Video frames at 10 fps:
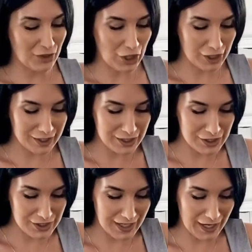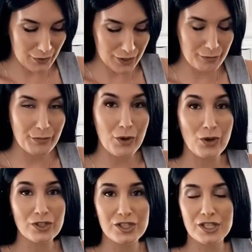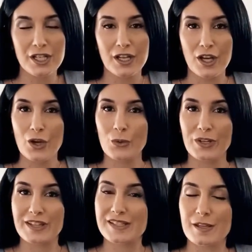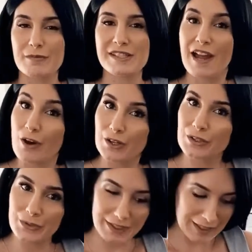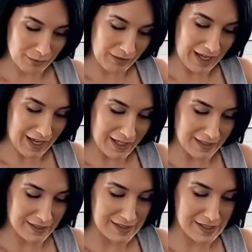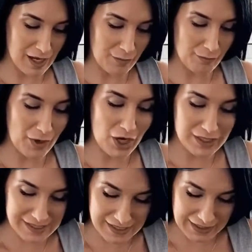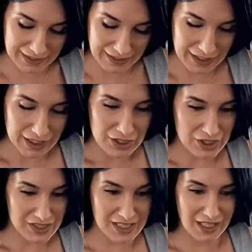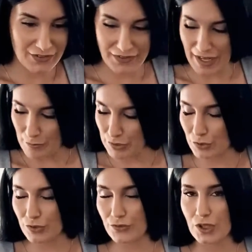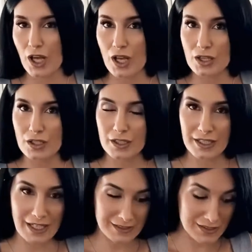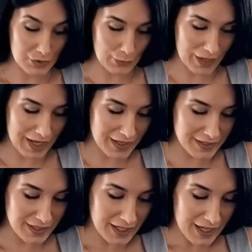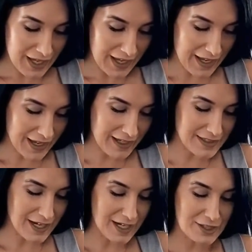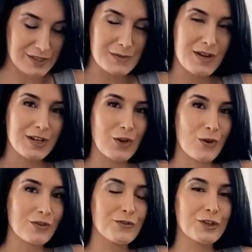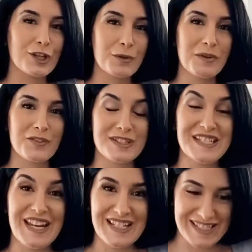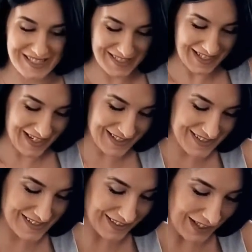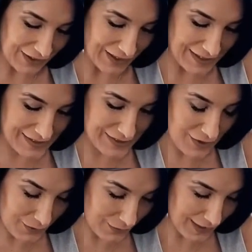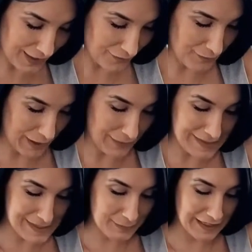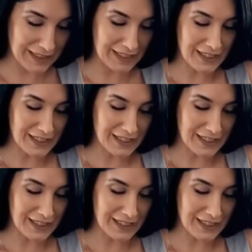garnished our borscht with some sour cream and some parsley just to give it that beautiful color against the red. And I just want to go in for a little bit of a taste test to let you guys know if my recipe